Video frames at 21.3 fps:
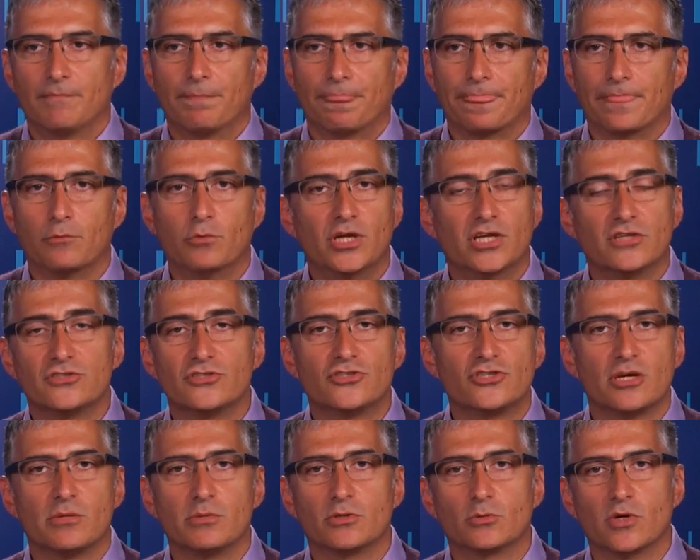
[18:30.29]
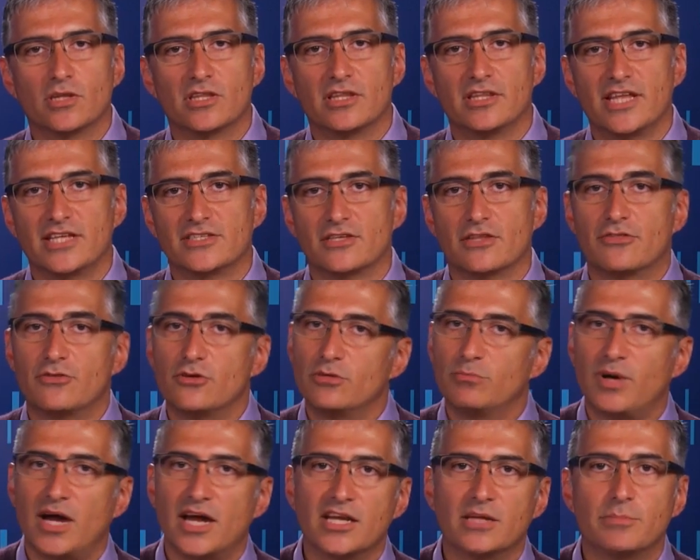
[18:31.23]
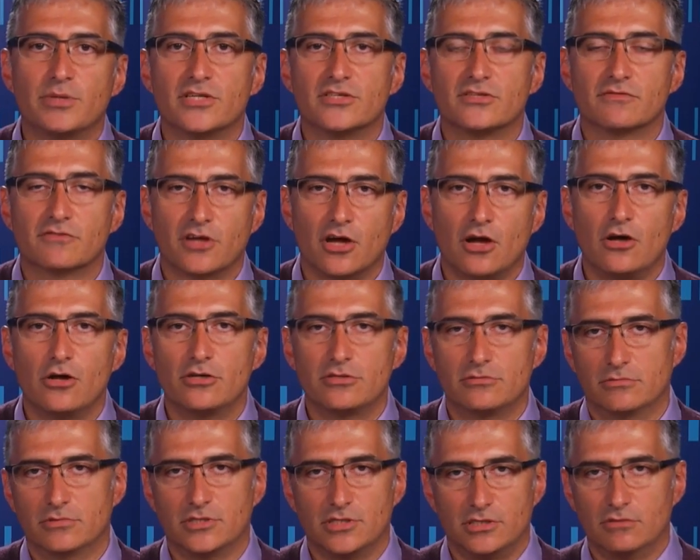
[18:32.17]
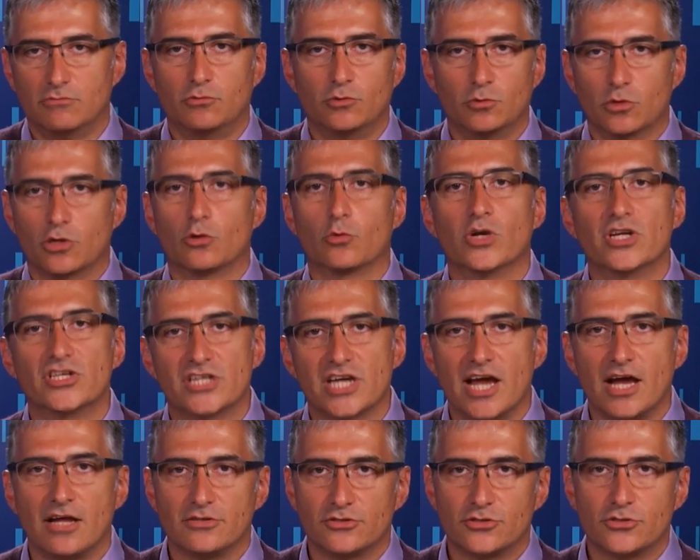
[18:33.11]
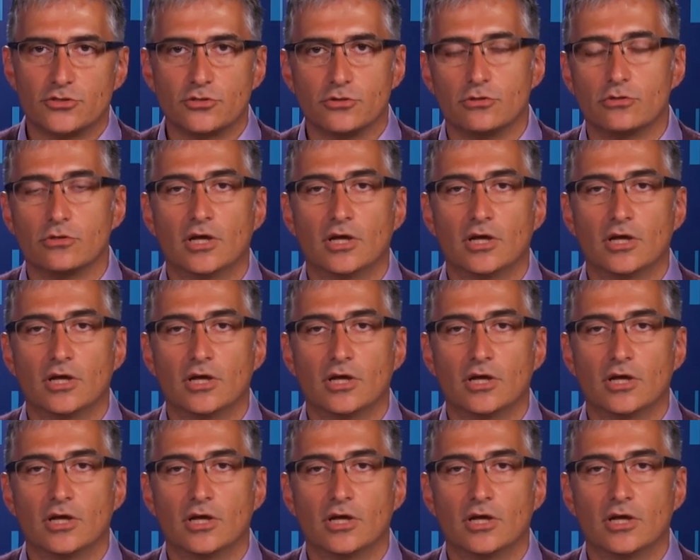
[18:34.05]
we can determine whether that's a third-party piece of code, and then we want to reach out to